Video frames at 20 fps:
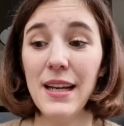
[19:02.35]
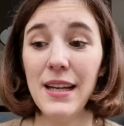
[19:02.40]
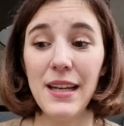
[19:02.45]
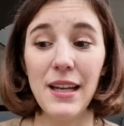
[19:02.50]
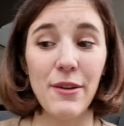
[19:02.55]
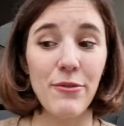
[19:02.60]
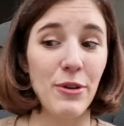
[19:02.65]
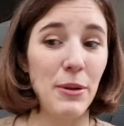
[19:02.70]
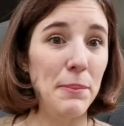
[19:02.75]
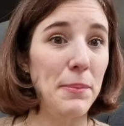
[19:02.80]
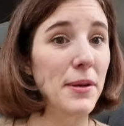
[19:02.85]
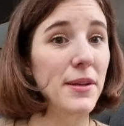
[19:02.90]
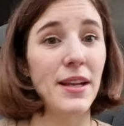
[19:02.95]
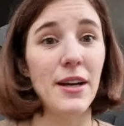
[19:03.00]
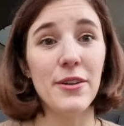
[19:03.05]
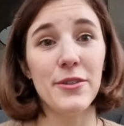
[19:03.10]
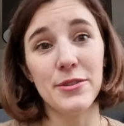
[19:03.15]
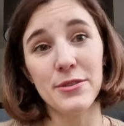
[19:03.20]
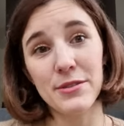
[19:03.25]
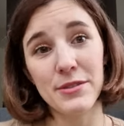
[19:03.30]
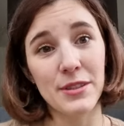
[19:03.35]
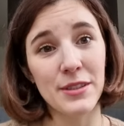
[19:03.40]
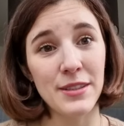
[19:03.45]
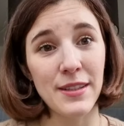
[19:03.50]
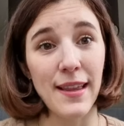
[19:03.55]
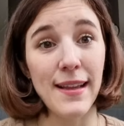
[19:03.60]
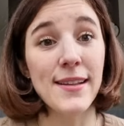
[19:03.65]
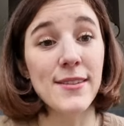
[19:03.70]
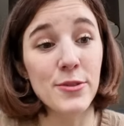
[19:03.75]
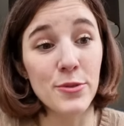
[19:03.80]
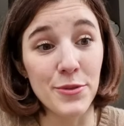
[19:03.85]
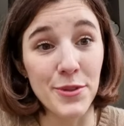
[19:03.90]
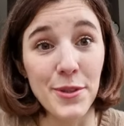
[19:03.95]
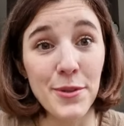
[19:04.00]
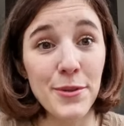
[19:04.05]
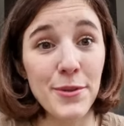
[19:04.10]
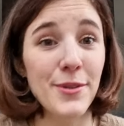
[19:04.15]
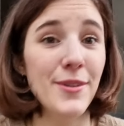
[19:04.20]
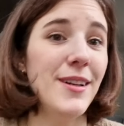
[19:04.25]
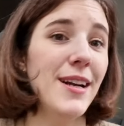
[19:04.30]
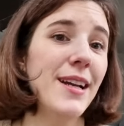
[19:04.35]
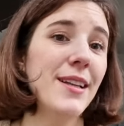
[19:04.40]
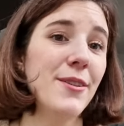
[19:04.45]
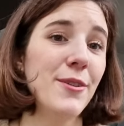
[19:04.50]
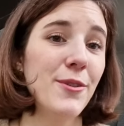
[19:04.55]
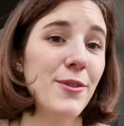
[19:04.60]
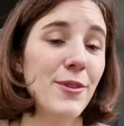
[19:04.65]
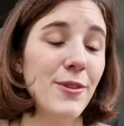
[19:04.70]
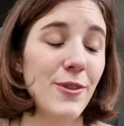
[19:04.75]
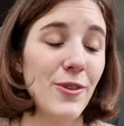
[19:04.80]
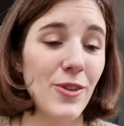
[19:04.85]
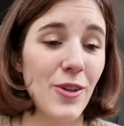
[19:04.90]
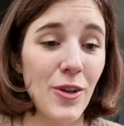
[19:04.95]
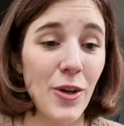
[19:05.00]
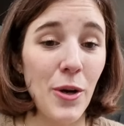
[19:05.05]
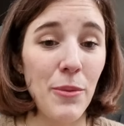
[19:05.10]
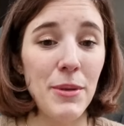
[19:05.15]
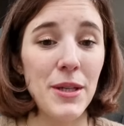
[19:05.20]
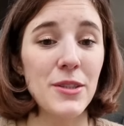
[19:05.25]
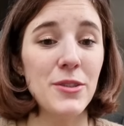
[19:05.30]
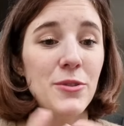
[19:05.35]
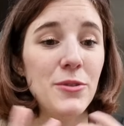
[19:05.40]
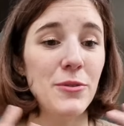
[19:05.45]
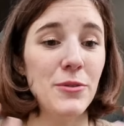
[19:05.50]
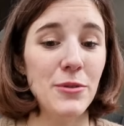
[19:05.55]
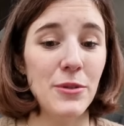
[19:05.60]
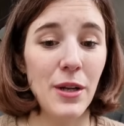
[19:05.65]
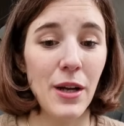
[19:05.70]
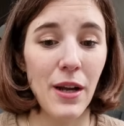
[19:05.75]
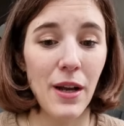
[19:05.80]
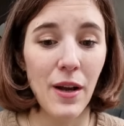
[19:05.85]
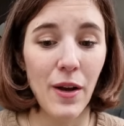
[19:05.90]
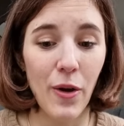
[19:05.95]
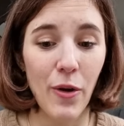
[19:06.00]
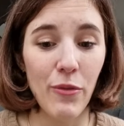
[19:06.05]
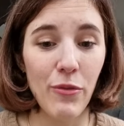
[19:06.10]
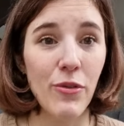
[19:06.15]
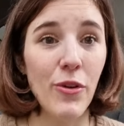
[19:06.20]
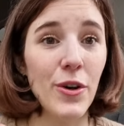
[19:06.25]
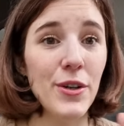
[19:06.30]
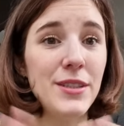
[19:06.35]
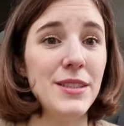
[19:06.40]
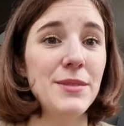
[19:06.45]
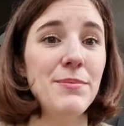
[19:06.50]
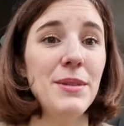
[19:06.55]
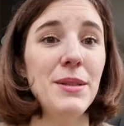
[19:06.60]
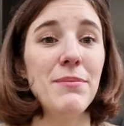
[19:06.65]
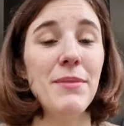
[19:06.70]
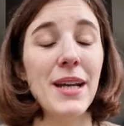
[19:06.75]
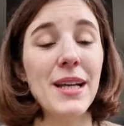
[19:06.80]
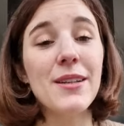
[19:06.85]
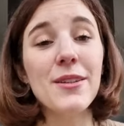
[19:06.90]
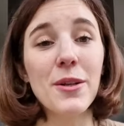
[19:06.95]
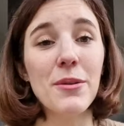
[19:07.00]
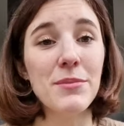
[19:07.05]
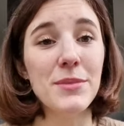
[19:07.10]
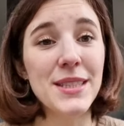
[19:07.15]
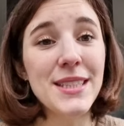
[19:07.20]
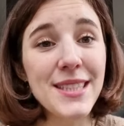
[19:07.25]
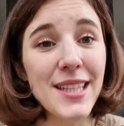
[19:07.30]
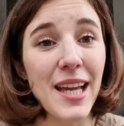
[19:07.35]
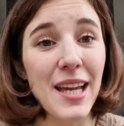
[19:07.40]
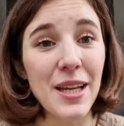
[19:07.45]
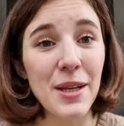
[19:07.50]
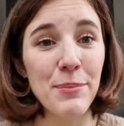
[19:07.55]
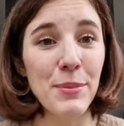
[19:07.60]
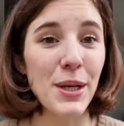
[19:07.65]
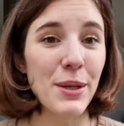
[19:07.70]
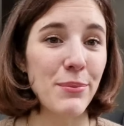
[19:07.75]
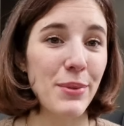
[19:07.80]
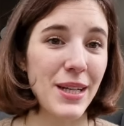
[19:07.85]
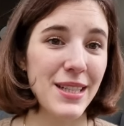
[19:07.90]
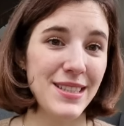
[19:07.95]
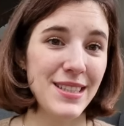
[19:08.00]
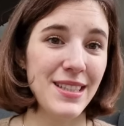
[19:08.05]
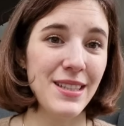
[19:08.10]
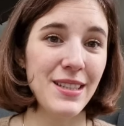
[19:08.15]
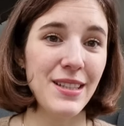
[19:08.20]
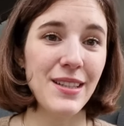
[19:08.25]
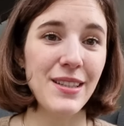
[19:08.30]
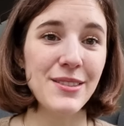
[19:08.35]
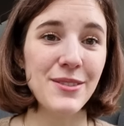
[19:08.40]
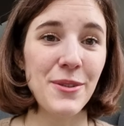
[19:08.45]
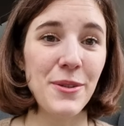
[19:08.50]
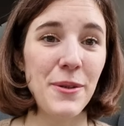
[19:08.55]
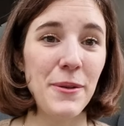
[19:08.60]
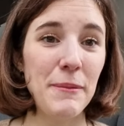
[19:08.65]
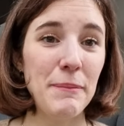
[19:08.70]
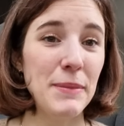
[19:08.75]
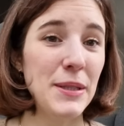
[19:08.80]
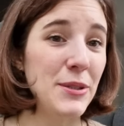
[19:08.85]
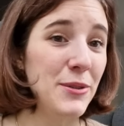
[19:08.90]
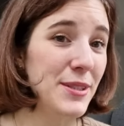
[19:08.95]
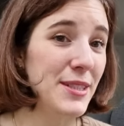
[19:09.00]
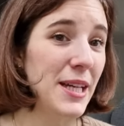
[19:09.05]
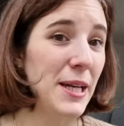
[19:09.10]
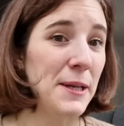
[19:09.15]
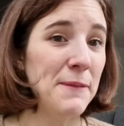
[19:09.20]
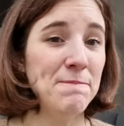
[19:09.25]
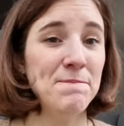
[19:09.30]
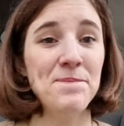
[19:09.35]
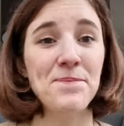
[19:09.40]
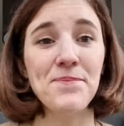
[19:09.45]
Like, for example, now thanks to you and your comments, you avoided me making a mistake by buying the Medusa.